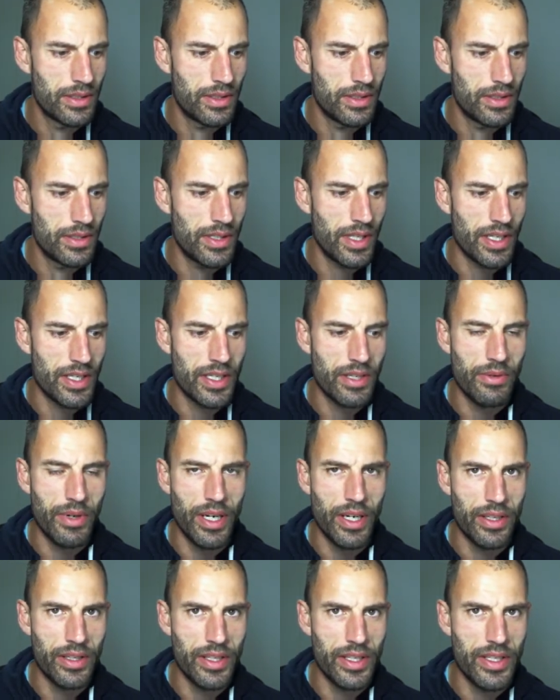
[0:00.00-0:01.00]
It's actually quite a
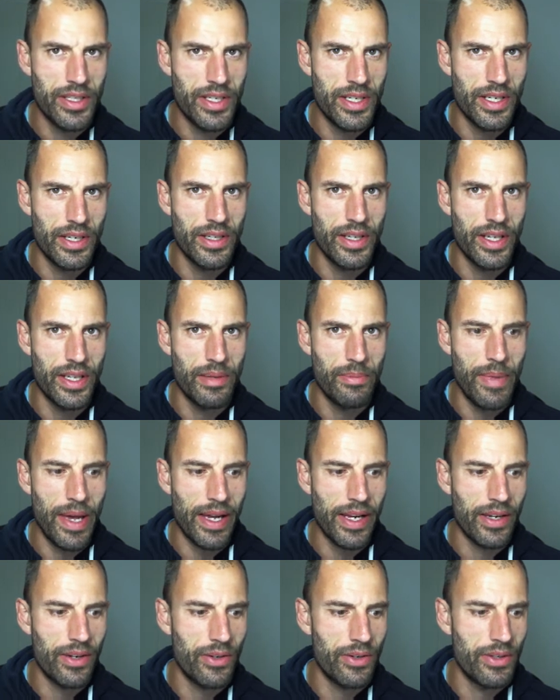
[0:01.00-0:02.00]
lot easier than the Mac
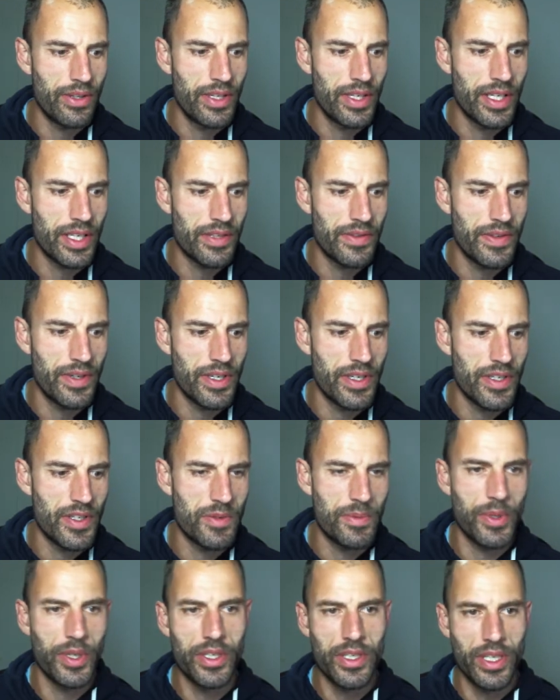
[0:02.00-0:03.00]
or the Linux versions
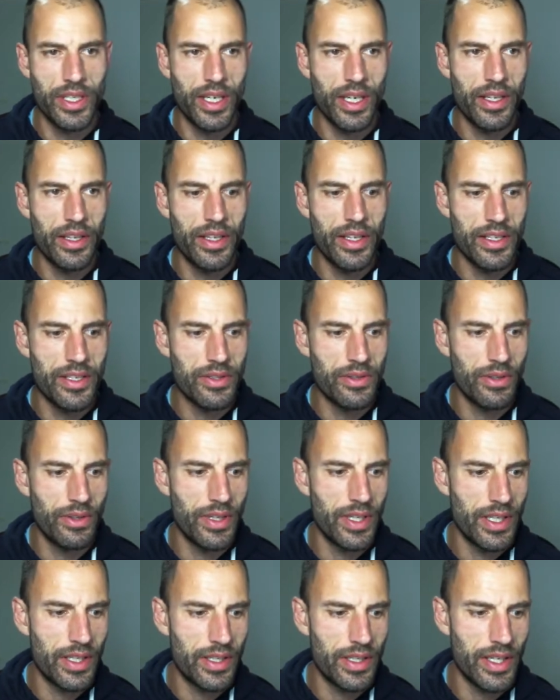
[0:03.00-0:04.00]
because I download the
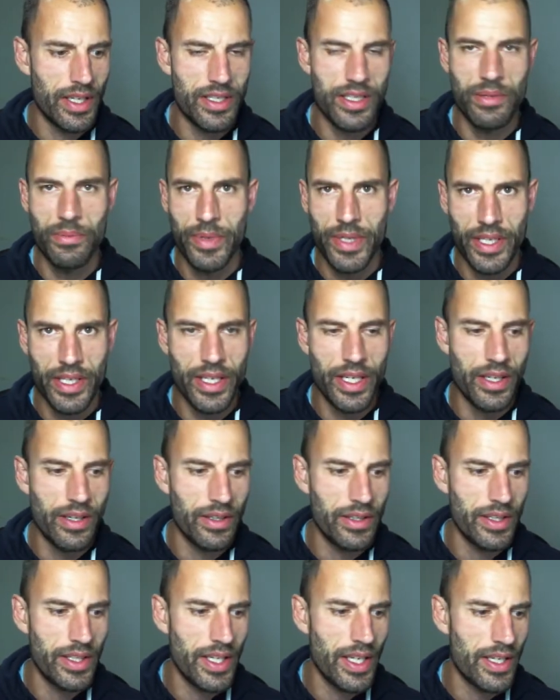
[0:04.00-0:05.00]
installer and I simply click
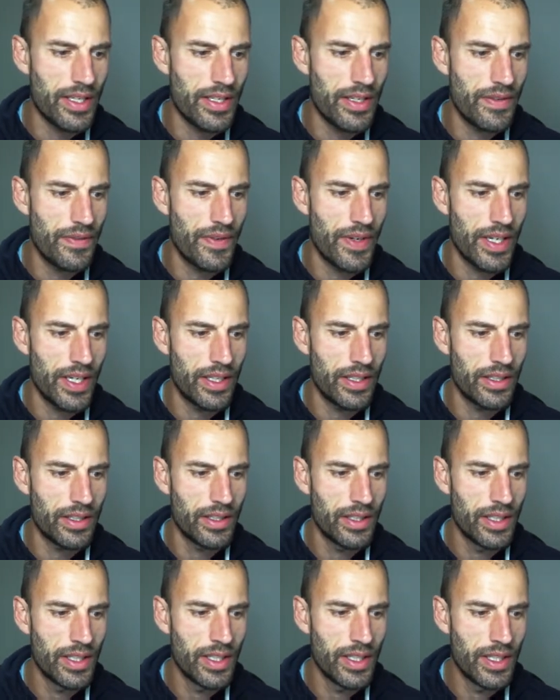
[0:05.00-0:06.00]
on the exe file.
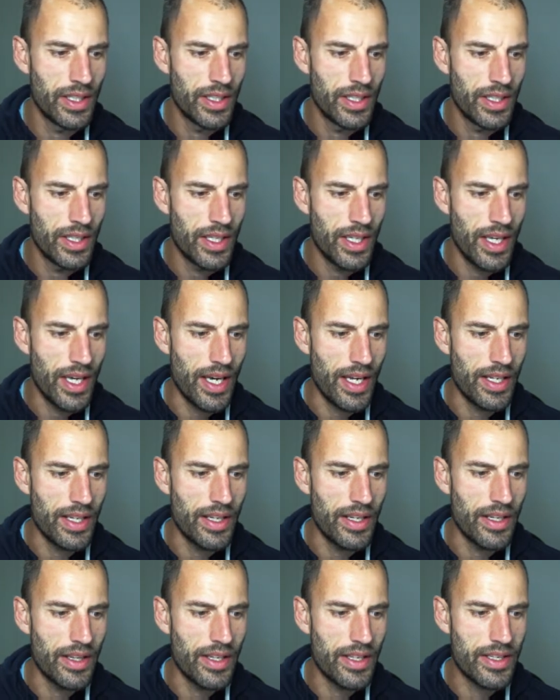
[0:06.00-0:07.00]
And
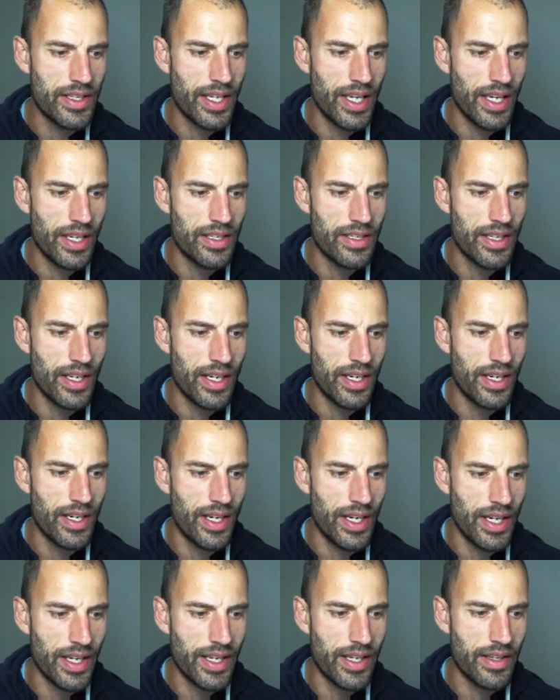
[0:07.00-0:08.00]
in this case,
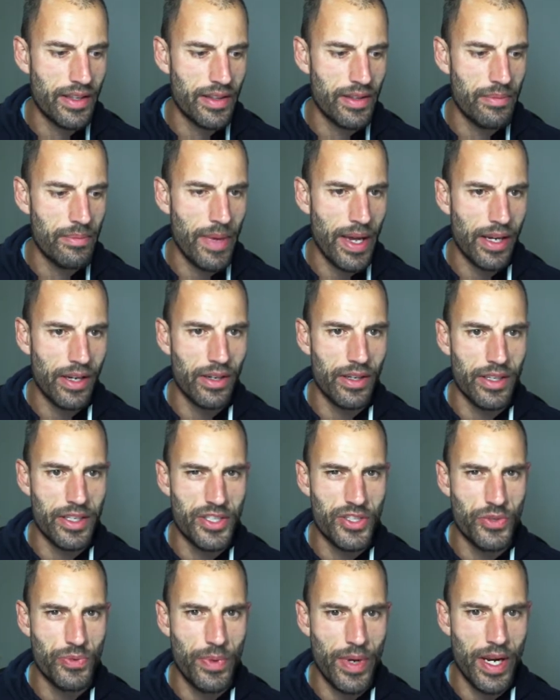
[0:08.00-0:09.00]
unlike the Mac
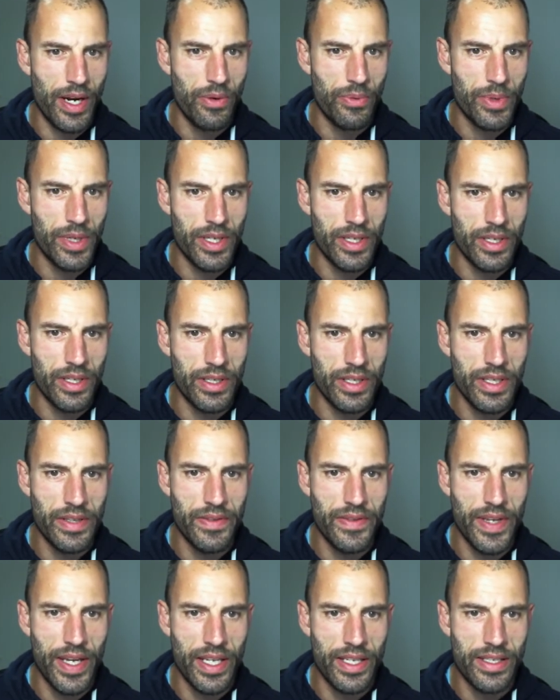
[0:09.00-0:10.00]
OS where we
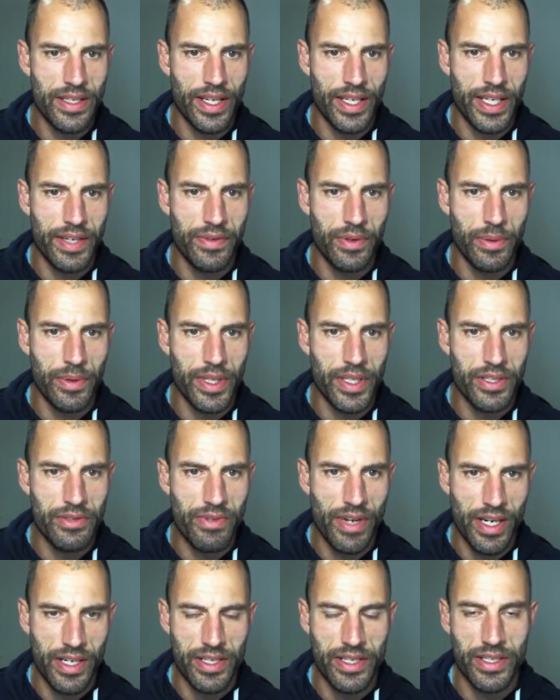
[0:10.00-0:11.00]
deviate slightly from the
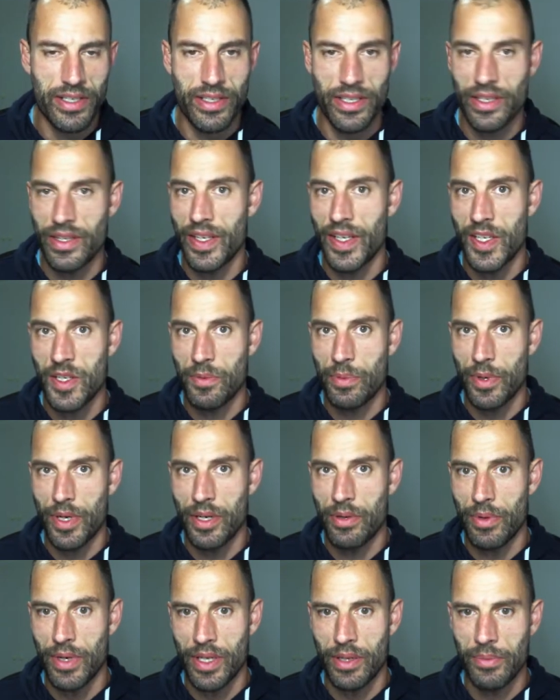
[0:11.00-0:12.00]
instructions, I think it's probably
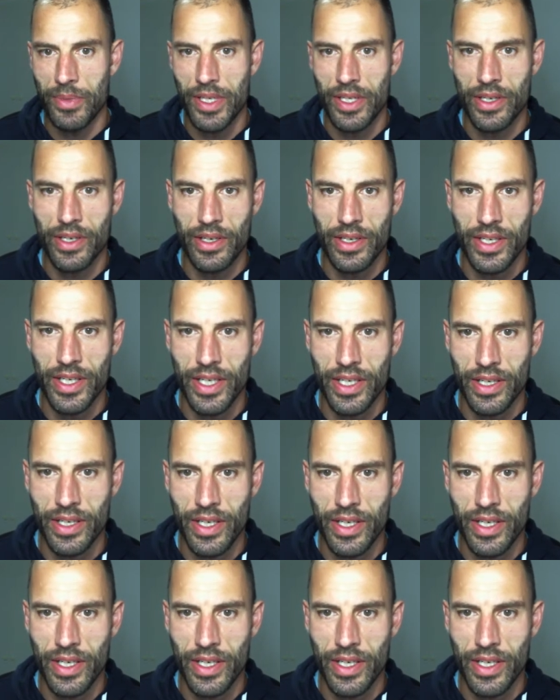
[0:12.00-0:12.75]
while Miniconda